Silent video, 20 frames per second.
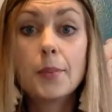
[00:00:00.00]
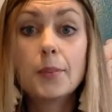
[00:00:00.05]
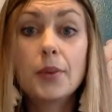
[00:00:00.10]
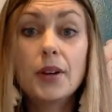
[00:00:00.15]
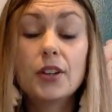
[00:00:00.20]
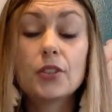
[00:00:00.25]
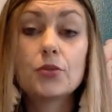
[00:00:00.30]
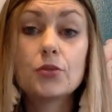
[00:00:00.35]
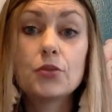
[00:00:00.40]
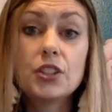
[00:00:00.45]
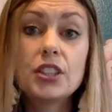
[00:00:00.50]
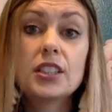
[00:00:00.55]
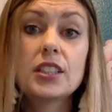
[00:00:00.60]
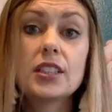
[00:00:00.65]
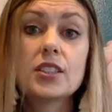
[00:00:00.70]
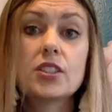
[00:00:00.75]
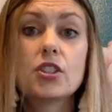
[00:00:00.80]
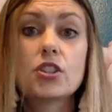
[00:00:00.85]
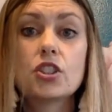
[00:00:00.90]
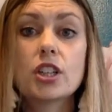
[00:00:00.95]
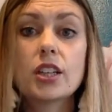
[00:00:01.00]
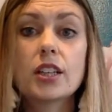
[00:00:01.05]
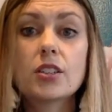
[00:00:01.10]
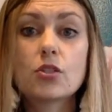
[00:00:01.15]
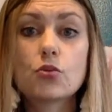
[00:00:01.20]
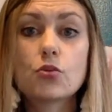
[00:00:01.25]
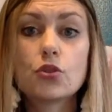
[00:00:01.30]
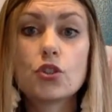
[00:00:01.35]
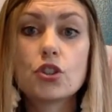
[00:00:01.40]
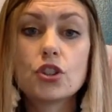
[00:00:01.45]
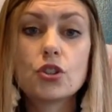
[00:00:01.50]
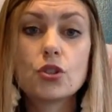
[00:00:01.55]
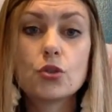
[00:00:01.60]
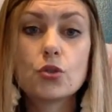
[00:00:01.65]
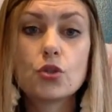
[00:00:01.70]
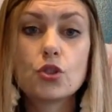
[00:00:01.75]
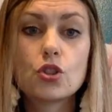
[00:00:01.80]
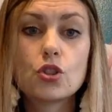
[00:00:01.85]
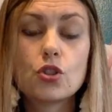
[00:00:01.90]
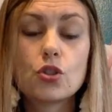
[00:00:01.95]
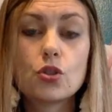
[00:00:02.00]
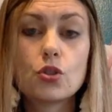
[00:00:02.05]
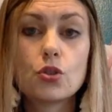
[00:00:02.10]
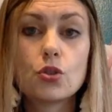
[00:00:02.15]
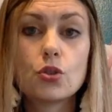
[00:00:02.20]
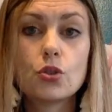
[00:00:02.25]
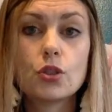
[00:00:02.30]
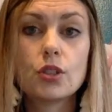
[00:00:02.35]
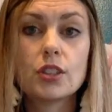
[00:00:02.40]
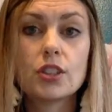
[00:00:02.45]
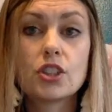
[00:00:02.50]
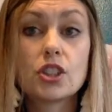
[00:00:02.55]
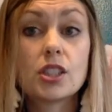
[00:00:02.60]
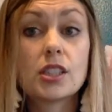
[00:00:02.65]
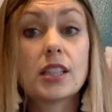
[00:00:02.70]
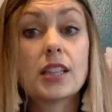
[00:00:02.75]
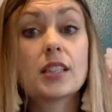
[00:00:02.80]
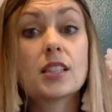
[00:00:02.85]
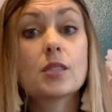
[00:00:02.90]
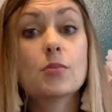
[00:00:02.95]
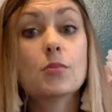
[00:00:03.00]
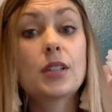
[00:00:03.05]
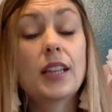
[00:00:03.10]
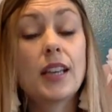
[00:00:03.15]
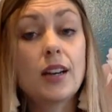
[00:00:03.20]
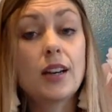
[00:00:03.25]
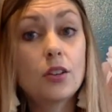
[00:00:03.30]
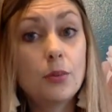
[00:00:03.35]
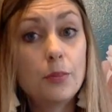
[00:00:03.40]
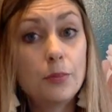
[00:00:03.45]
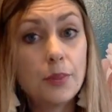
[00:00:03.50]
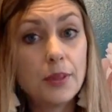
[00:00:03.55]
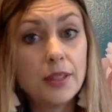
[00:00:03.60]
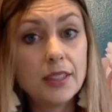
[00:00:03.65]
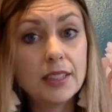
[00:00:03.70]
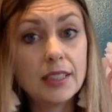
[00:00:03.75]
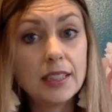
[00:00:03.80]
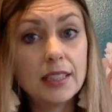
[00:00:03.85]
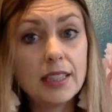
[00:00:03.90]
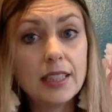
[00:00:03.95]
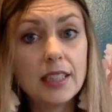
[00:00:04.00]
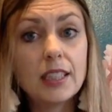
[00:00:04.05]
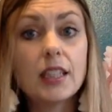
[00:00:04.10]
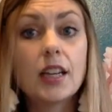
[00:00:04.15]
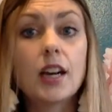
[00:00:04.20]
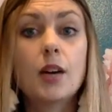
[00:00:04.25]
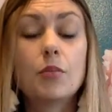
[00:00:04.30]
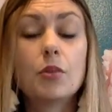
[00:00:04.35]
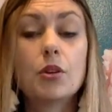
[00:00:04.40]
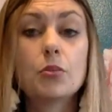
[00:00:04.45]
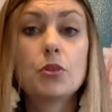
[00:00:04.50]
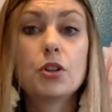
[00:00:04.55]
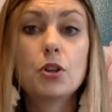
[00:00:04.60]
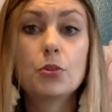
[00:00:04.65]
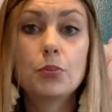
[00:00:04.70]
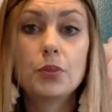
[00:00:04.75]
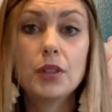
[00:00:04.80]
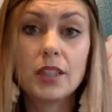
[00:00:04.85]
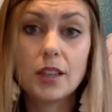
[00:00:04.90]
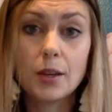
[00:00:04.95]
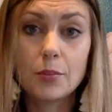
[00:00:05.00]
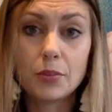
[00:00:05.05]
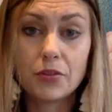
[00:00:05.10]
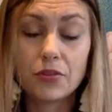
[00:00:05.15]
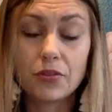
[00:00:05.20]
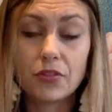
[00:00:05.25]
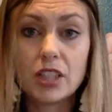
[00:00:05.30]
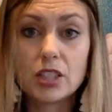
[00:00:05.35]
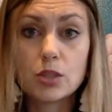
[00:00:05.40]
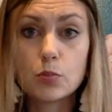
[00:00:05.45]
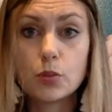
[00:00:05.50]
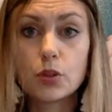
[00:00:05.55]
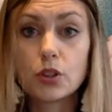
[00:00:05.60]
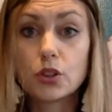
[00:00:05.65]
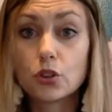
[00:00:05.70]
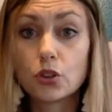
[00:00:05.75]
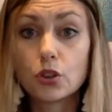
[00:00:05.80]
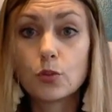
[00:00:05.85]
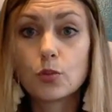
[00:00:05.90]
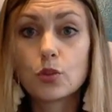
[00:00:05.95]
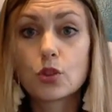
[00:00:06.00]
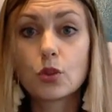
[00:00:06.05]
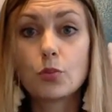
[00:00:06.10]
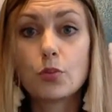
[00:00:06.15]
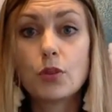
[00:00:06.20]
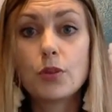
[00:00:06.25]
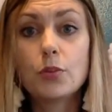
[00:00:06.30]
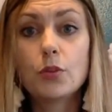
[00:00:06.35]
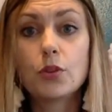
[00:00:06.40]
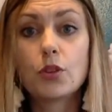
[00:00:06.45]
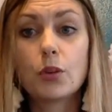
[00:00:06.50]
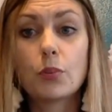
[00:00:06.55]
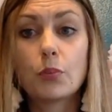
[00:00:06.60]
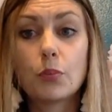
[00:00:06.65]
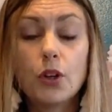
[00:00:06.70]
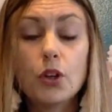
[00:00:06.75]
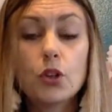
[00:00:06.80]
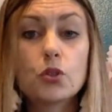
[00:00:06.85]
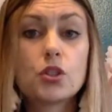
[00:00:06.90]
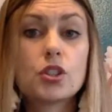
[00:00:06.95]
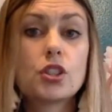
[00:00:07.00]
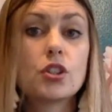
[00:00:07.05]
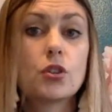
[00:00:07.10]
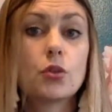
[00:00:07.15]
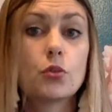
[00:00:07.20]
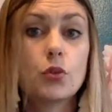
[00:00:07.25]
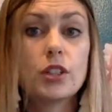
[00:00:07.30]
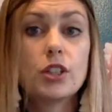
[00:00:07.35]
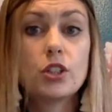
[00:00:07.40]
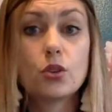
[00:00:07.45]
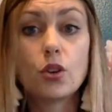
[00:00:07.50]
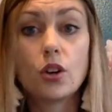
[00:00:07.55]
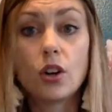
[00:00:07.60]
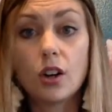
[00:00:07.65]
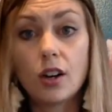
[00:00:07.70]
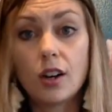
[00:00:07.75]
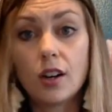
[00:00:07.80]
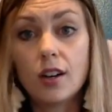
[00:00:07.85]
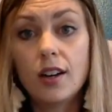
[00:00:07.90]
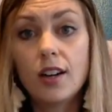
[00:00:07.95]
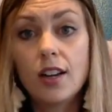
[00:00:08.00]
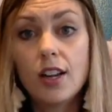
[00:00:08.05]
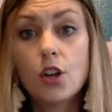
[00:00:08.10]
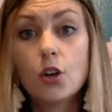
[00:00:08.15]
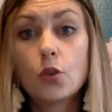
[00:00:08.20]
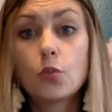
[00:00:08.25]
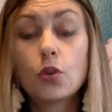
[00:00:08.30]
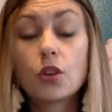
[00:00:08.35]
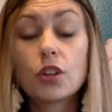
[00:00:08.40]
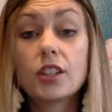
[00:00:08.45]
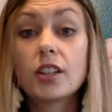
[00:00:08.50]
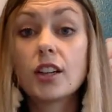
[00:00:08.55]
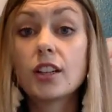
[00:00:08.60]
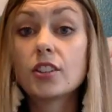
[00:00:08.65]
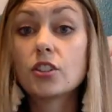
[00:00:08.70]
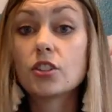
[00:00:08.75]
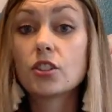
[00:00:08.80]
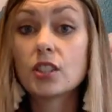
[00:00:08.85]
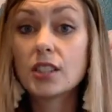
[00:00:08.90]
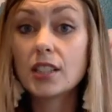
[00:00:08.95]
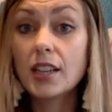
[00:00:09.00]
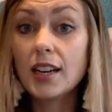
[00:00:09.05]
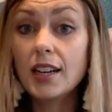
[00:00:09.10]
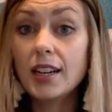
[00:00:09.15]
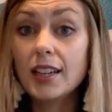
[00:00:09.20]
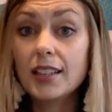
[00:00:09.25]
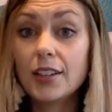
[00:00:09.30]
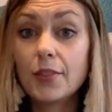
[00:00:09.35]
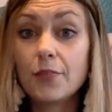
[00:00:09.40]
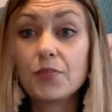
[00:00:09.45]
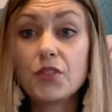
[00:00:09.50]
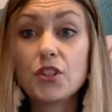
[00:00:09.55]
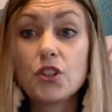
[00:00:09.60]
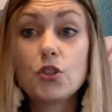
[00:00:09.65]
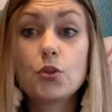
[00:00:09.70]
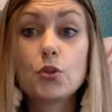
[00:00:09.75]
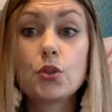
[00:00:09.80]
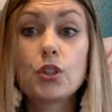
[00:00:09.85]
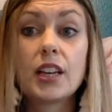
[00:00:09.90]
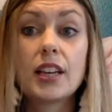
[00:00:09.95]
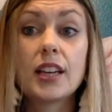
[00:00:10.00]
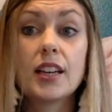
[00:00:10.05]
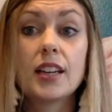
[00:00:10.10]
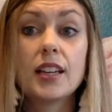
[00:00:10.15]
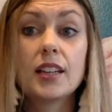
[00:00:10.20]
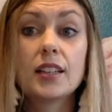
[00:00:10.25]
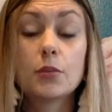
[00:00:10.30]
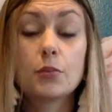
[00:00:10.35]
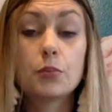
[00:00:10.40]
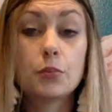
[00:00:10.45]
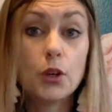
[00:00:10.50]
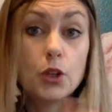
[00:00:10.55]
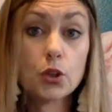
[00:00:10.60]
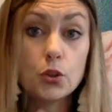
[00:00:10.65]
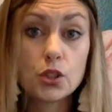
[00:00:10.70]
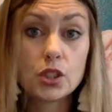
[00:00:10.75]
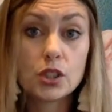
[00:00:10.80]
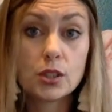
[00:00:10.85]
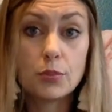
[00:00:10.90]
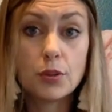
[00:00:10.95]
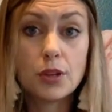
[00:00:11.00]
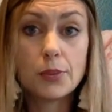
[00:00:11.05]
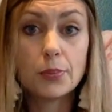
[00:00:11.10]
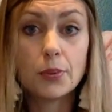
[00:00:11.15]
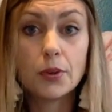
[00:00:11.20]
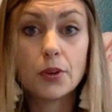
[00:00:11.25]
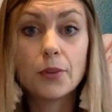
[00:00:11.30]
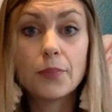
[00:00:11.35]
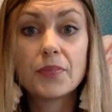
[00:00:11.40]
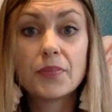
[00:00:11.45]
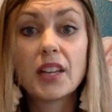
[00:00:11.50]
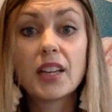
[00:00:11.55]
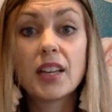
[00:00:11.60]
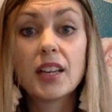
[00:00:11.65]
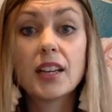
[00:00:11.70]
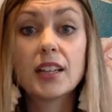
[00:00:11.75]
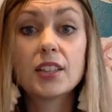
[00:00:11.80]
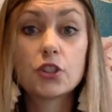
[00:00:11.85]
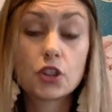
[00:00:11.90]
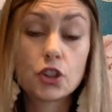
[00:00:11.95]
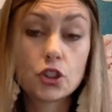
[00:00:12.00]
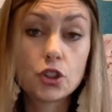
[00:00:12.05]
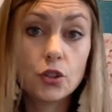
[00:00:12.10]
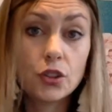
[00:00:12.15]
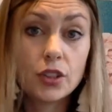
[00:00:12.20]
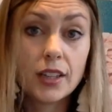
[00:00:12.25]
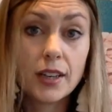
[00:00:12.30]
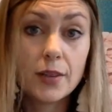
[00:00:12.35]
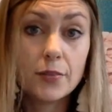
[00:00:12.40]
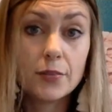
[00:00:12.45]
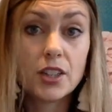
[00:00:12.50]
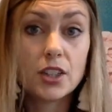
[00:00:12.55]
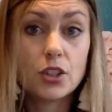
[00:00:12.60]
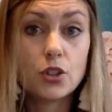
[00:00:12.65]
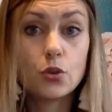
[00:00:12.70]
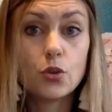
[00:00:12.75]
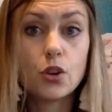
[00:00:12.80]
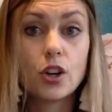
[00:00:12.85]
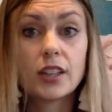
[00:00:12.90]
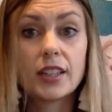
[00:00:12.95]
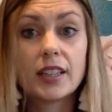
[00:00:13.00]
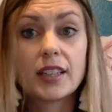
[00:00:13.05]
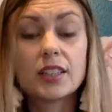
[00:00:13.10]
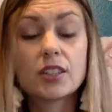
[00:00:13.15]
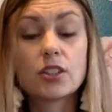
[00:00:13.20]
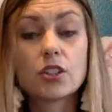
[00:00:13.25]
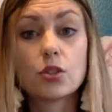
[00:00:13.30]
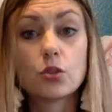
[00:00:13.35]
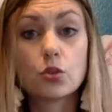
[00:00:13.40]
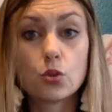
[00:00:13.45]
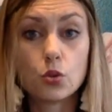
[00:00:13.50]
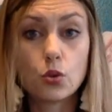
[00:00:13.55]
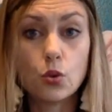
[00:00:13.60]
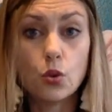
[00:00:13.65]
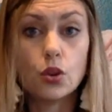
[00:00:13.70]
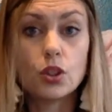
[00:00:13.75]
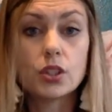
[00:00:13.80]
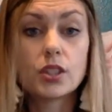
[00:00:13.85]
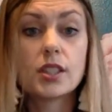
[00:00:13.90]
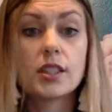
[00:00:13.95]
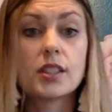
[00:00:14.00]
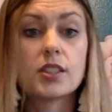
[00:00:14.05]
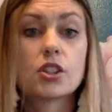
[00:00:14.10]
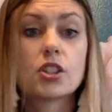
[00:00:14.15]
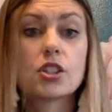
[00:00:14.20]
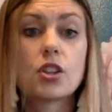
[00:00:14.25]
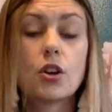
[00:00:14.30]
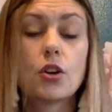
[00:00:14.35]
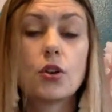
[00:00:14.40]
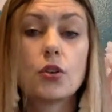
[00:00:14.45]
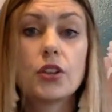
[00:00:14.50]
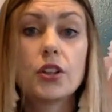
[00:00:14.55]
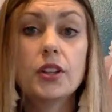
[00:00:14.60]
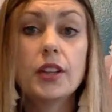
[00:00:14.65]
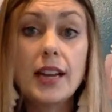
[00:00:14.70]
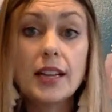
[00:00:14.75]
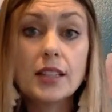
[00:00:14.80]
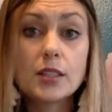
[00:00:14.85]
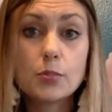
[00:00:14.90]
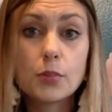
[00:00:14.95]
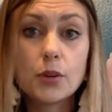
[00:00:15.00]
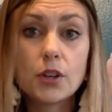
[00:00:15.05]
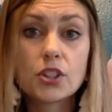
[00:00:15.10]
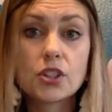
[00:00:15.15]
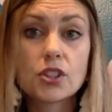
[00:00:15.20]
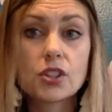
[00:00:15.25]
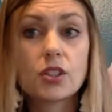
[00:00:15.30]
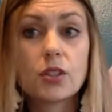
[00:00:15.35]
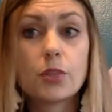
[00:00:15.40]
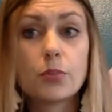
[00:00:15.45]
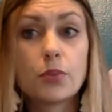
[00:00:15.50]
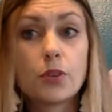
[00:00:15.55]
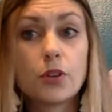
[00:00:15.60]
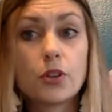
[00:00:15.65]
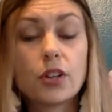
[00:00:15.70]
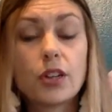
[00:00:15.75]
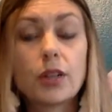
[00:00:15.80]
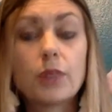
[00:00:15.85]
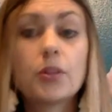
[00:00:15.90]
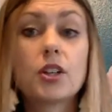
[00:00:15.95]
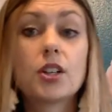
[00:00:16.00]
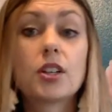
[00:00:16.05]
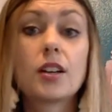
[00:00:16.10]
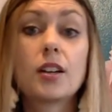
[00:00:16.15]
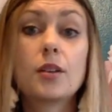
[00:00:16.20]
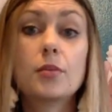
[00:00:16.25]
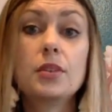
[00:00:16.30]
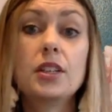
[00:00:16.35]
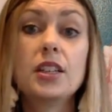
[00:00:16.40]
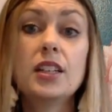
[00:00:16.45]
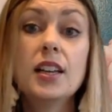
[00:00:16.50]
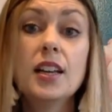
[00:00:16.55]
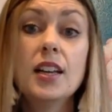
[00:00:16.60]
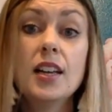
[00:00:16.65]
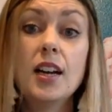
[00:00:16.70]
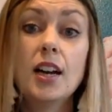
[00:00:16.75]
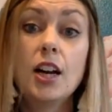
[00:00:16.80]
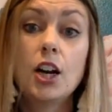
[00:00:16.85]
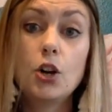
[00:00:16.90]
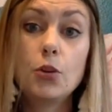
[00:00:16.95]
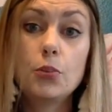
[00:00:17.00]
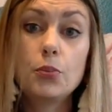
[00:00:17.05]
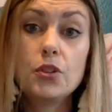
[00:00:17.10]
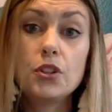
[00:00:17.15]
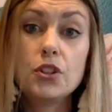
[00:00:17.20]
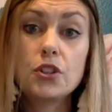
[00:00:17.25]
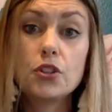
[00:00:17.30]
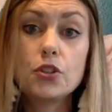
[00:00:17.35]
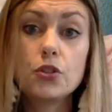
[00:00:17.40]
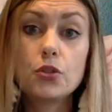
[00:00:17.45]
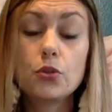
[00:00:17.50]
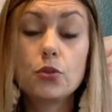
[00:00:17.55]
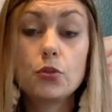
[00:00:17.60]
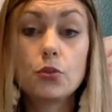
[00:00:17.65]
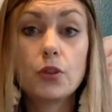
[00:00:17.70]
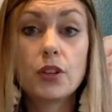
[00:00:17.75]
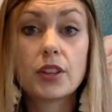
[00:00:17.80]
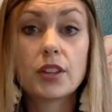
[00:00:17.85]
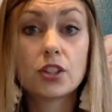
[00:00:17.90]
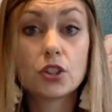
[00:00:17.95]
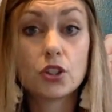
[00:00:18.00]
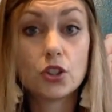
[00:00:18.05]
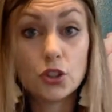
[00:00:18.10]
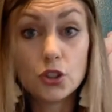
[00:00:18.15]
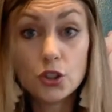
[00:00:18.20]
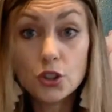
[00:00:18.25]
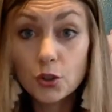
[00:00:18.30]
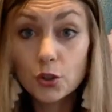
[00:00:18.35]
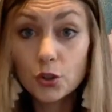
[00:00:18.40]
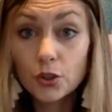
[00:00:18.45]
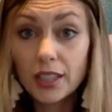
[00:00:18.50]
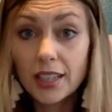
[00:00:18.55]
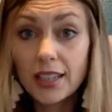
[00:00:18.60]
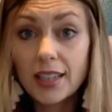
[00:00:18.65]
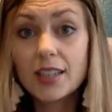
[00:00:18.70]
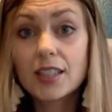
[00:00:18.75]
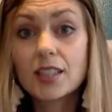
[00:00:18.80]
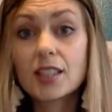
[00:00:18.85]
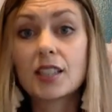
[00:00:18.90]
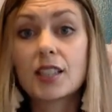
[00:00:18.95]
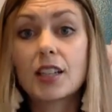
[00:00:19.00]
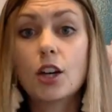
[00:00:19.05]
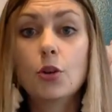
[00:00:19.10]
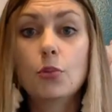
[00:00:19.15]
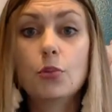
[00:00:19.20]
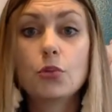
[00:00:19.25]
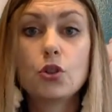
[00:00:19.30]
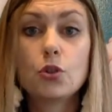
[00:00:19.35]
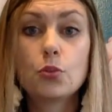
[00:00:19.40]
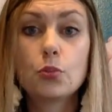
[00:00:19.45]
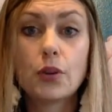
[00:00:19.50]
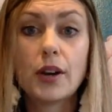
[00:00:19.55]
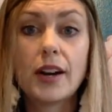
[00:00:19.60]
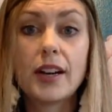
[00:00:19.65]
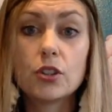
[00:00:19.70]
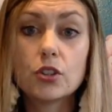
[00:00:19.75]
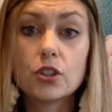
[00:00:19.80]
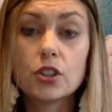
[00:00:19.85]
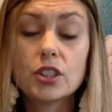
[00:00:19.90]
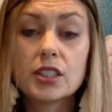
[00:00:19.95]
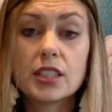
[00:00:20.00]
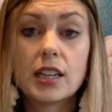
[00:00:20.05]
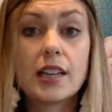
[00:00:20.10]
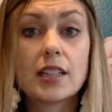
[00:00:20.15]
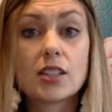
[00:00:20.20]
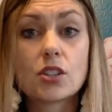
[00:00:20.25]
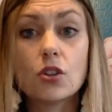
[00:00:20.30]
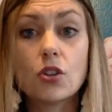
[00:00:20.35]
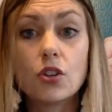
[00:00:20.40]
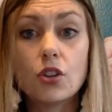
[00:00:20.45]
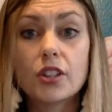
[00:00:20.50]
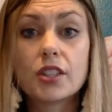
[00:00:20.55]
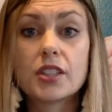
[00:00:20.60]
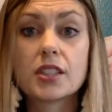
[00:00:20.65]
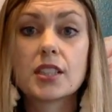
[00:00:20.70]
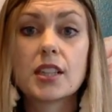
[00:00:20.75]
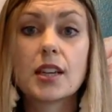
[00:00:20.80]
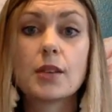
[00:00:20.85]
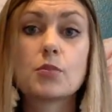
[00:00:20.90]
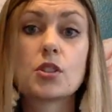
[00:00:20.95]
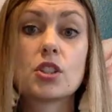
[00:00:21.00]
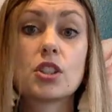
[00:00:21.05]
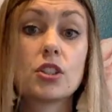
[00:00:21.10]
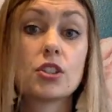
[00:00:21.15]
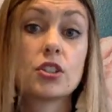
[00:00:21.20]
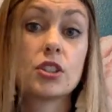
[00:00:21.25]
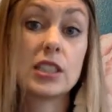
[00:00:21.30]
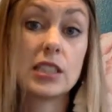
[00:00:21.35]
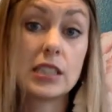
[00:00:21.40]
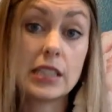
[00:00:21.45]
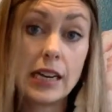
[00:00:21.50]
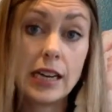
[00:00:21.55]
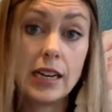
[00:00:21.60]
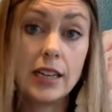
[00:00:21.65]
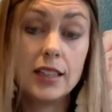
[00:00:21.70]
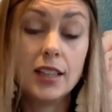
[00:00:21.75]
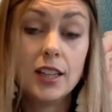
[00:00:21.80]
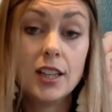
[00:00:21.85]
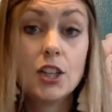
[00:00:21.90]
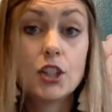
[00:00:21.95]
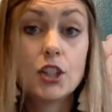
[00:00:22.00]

But really, it's a chance for you to just get some accountability. I'm going to be opening up a Facebook group so people can post, when you are working on your design, you can post to people and show them that you are getting to those goals. And so the last parts of the program are going to be helping you with a to-do list and helping you prioritize all the steps to your design,